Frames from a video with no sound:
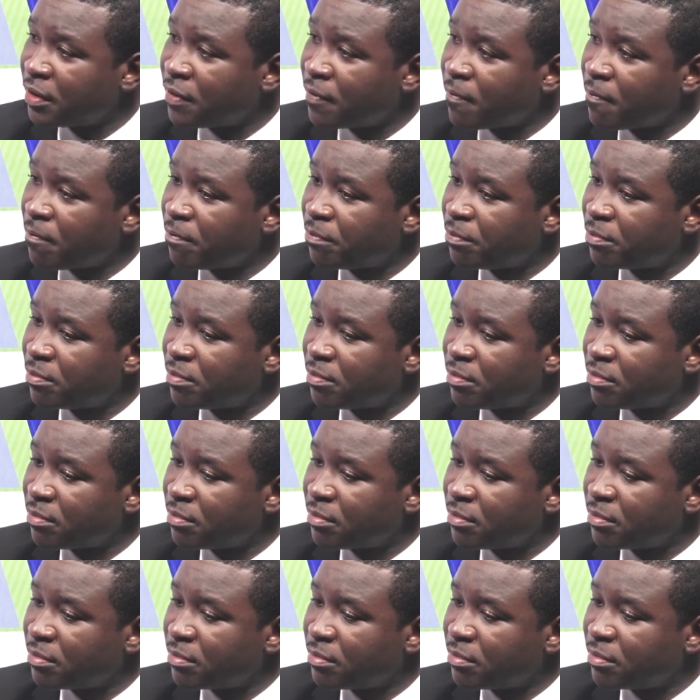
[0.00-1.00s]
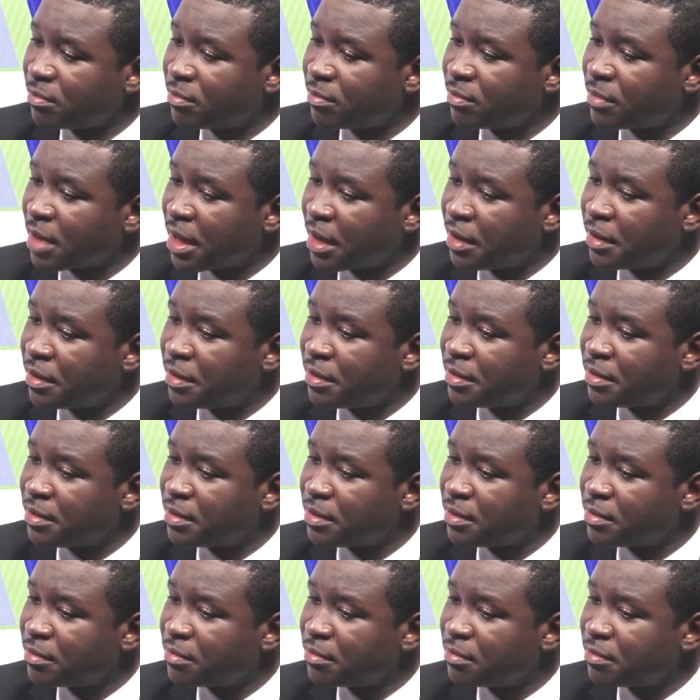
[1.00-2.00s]
Yeah. And
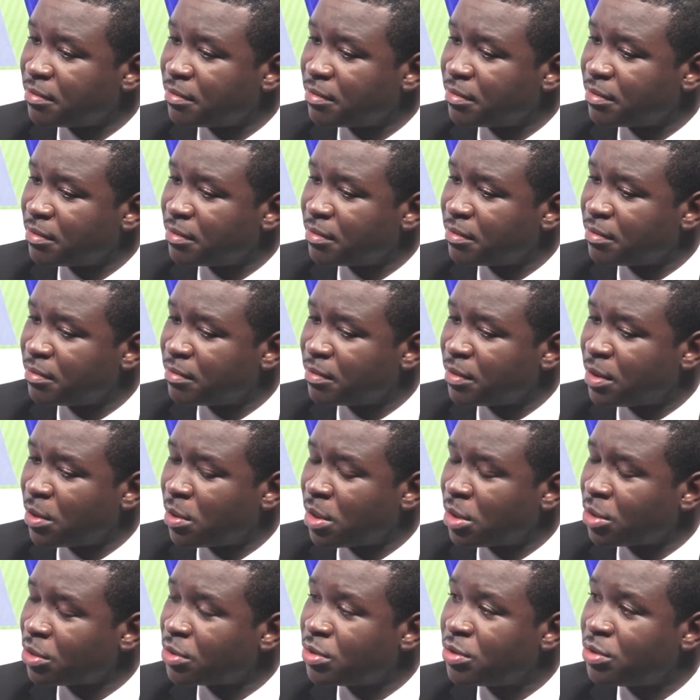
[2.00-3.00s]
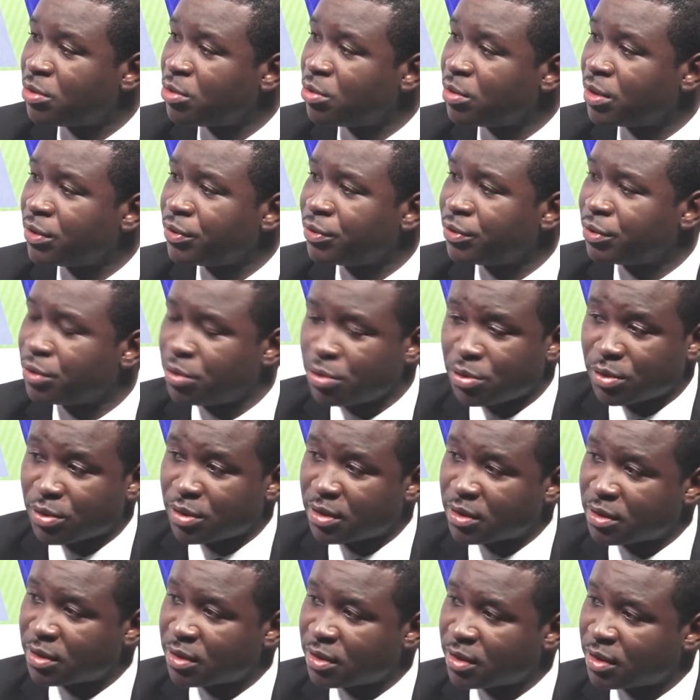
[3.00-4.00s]
they were not too
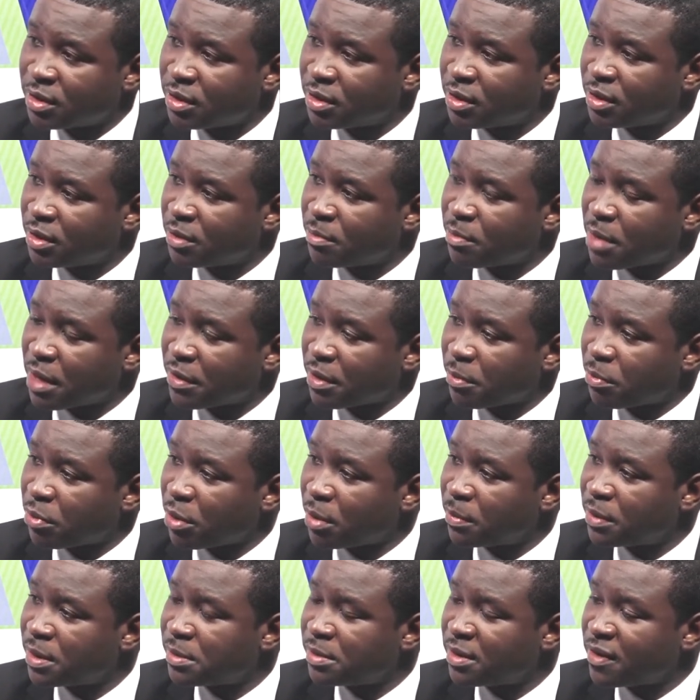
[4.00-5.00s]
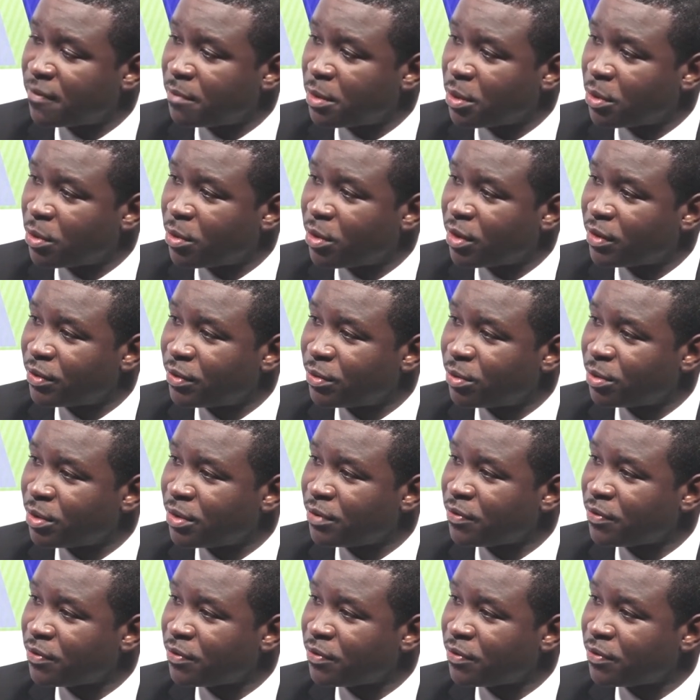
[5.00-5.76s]
enthused by the problems they've been going through.